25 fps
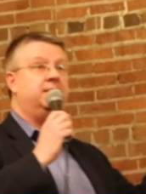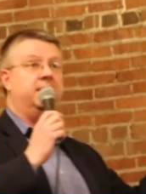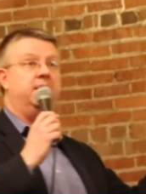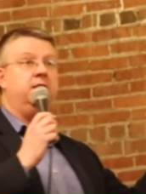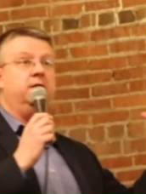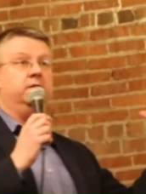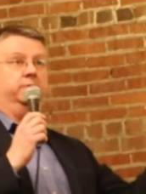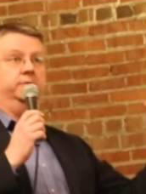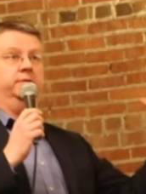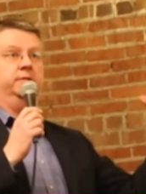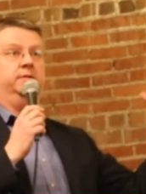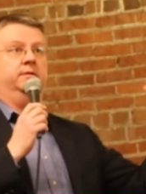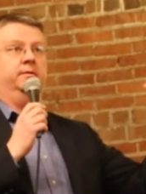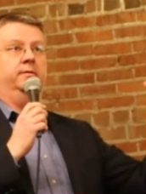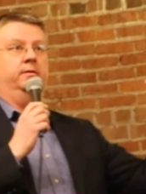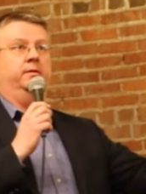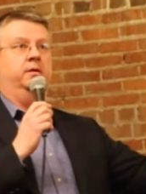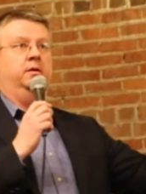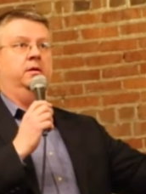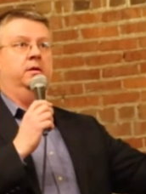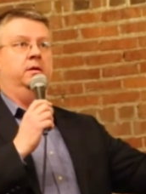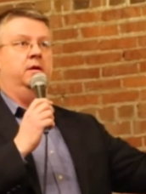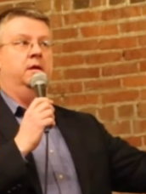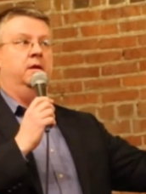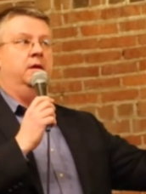deals?
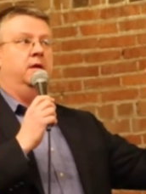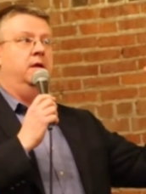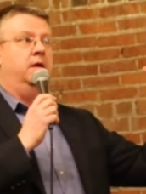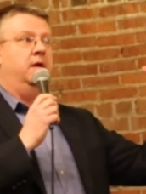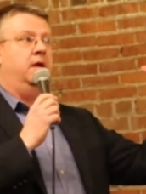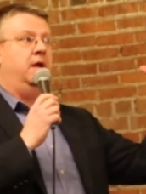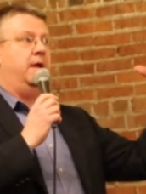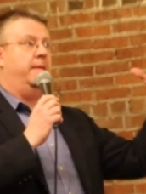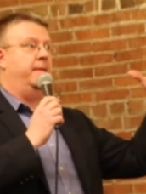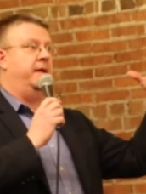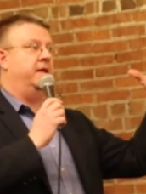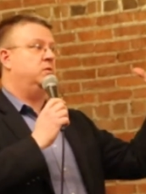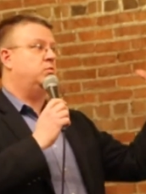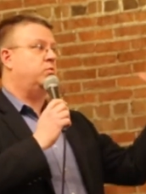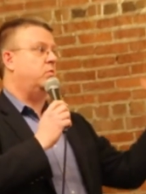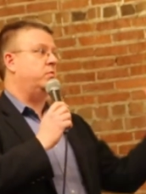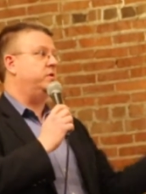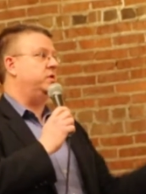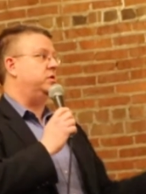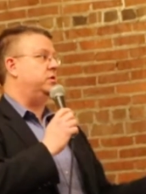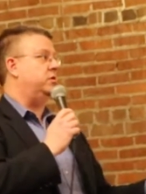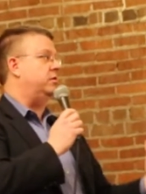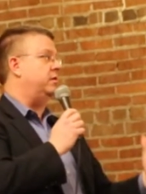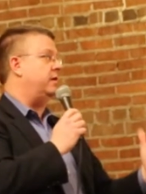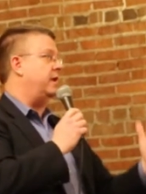And that's where
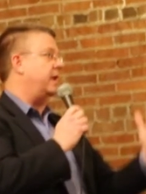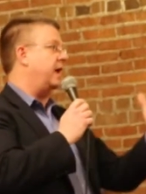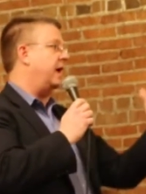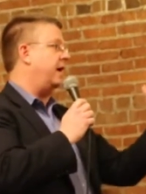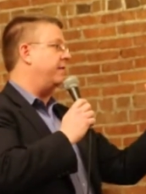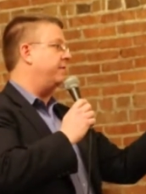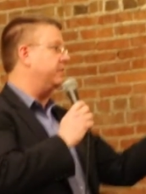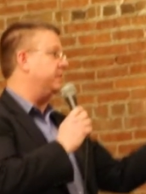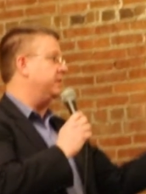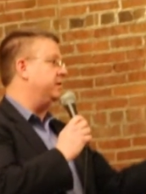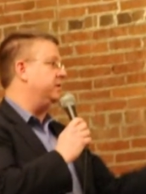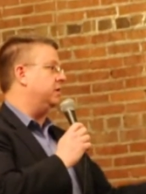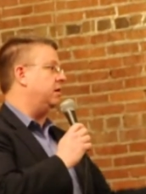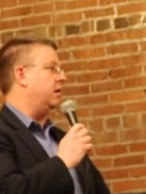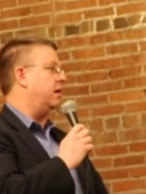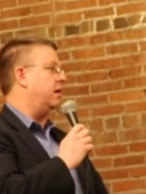we started having these